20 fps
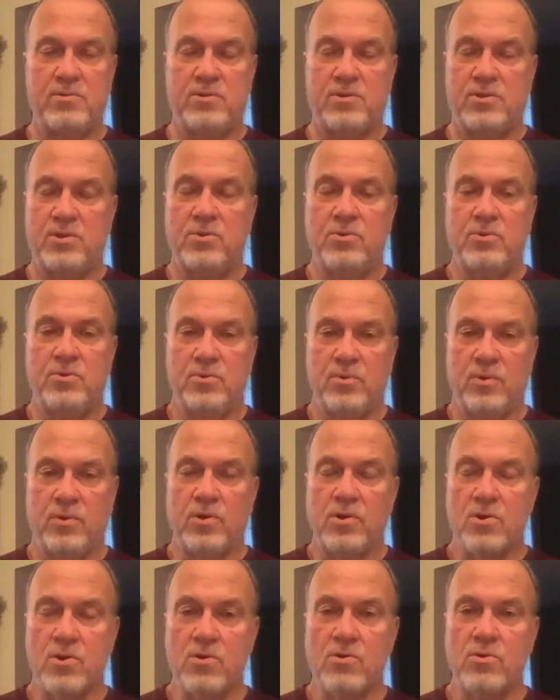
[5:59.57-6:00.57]
to
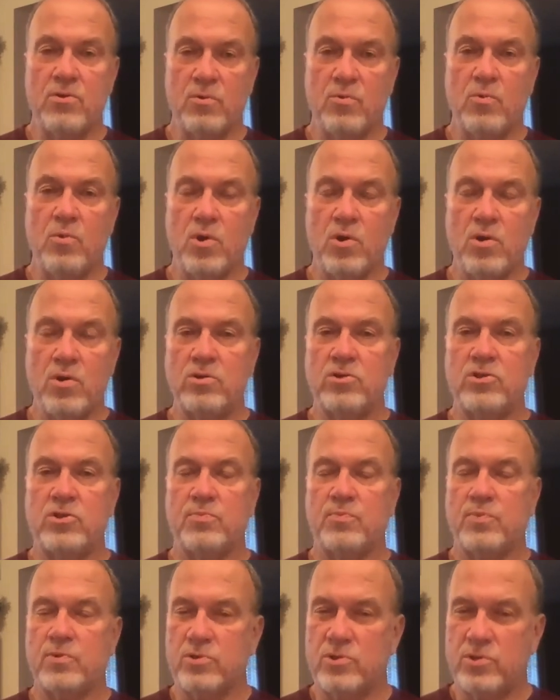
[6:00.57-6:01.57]
learn the word, to
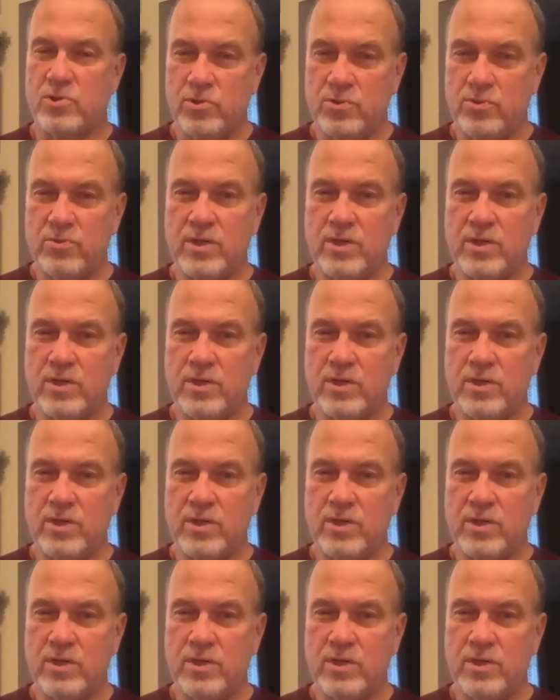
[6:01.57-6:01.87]
pursue